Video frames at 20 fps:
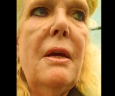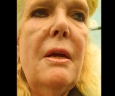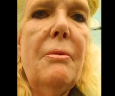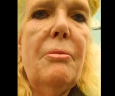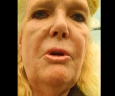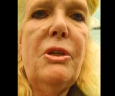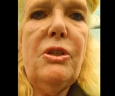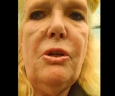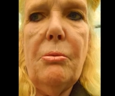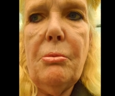
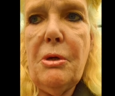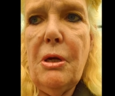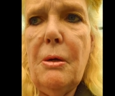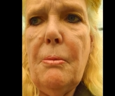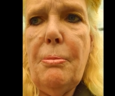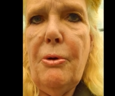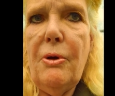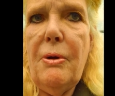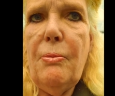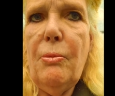which I'm going to
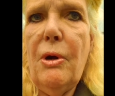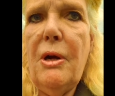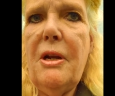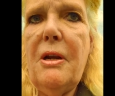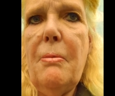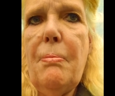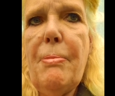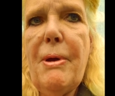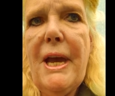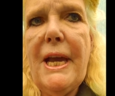put in one
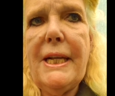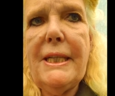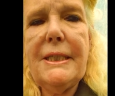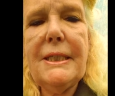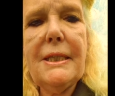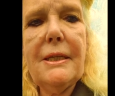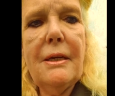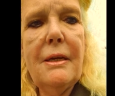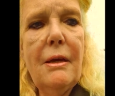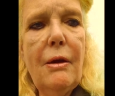of the
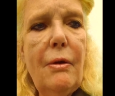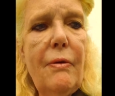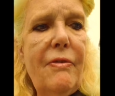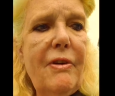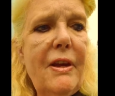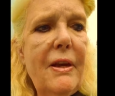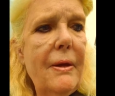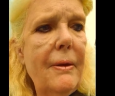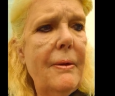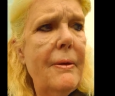beds
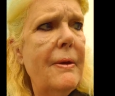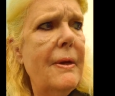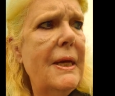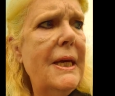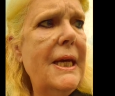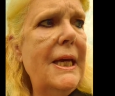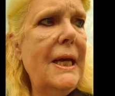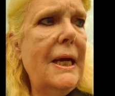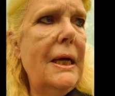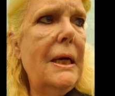over
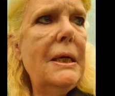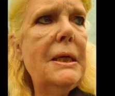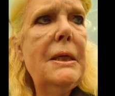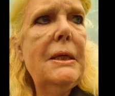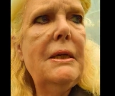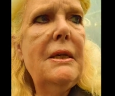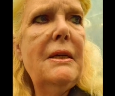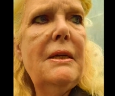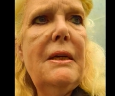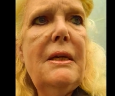here.
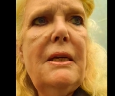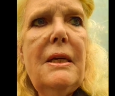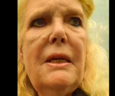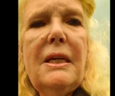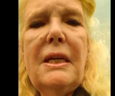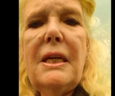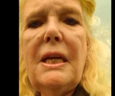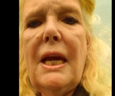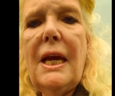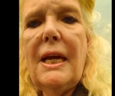
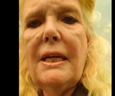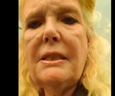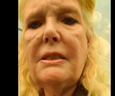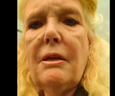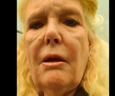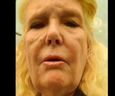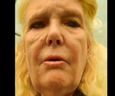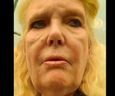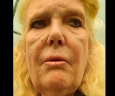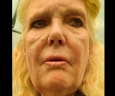Yeah,
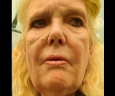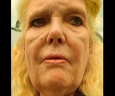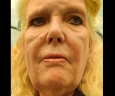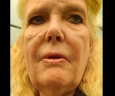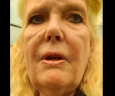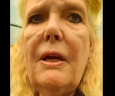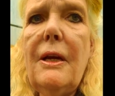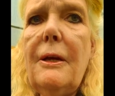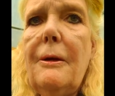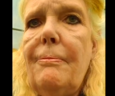so,
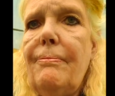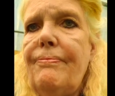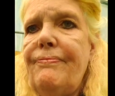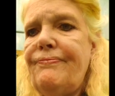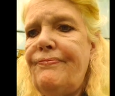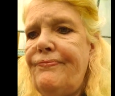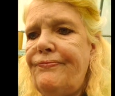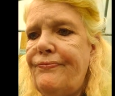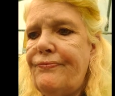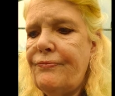um,
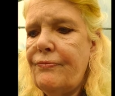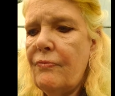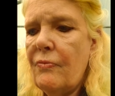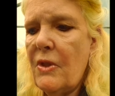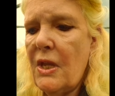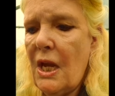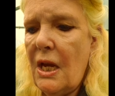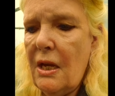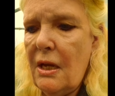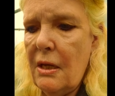
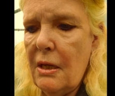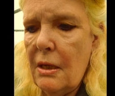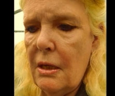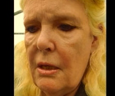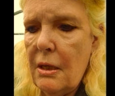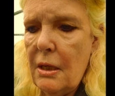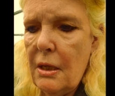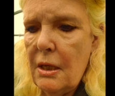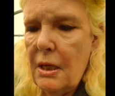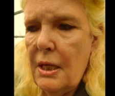
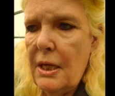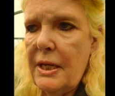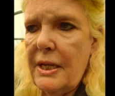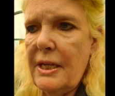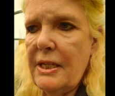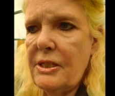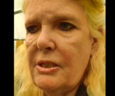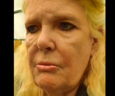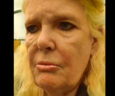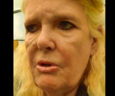
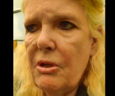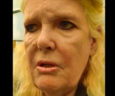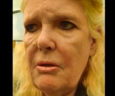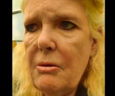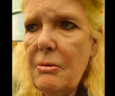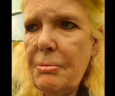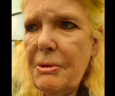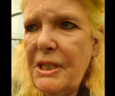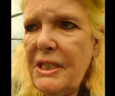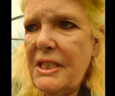yes, I'm going
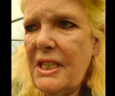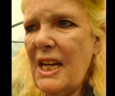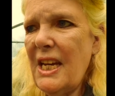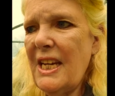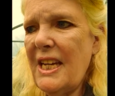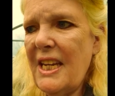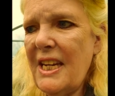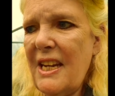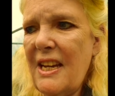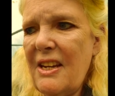to be
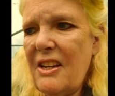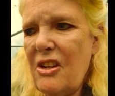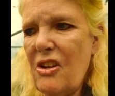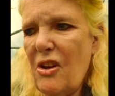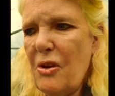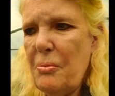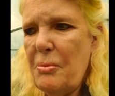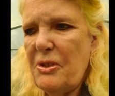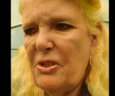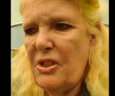taking out the
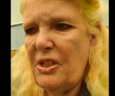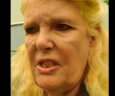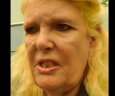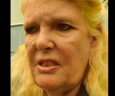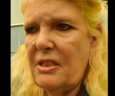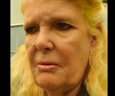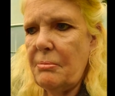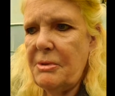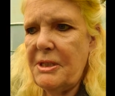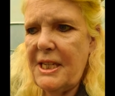
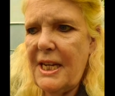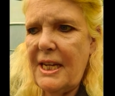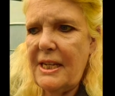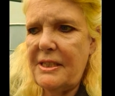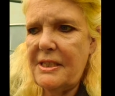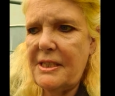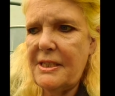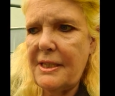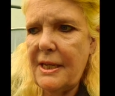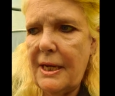aubergines, I'm sad
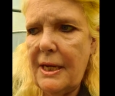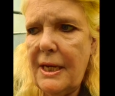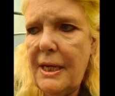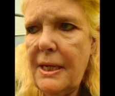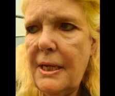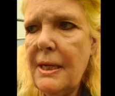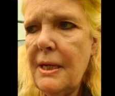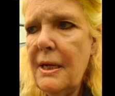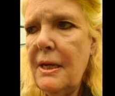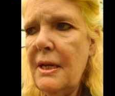to say,
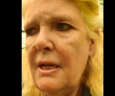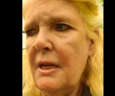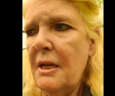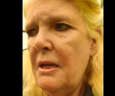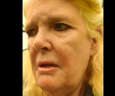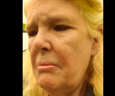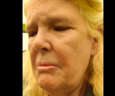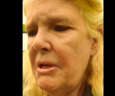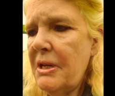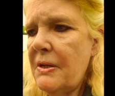
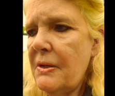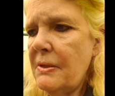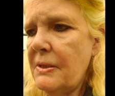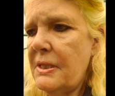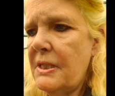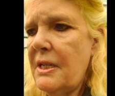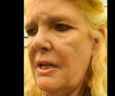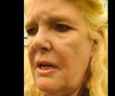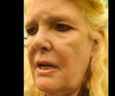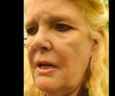
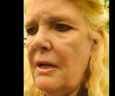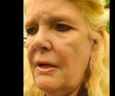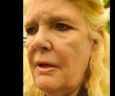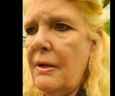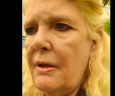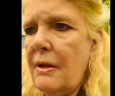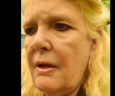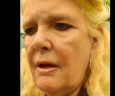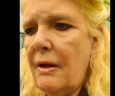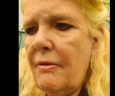because uh,
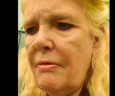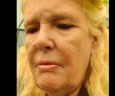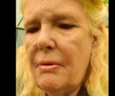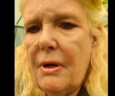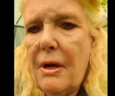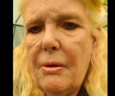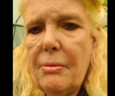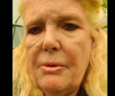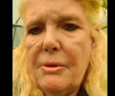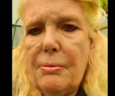I,
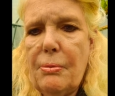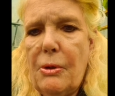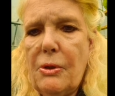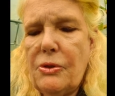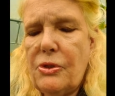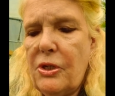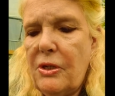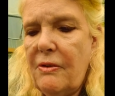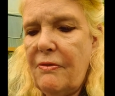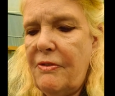I was
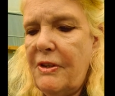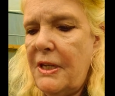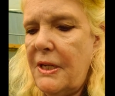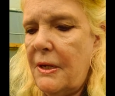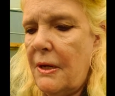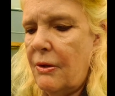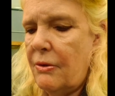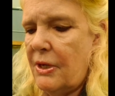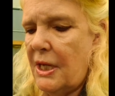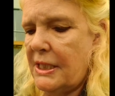watching a
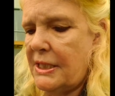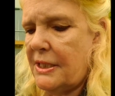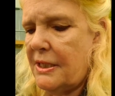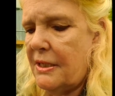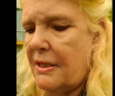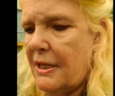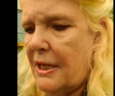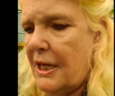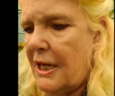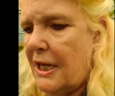video
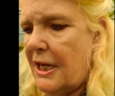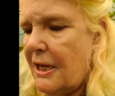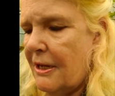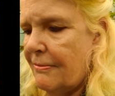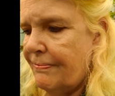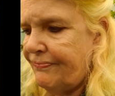yesterday,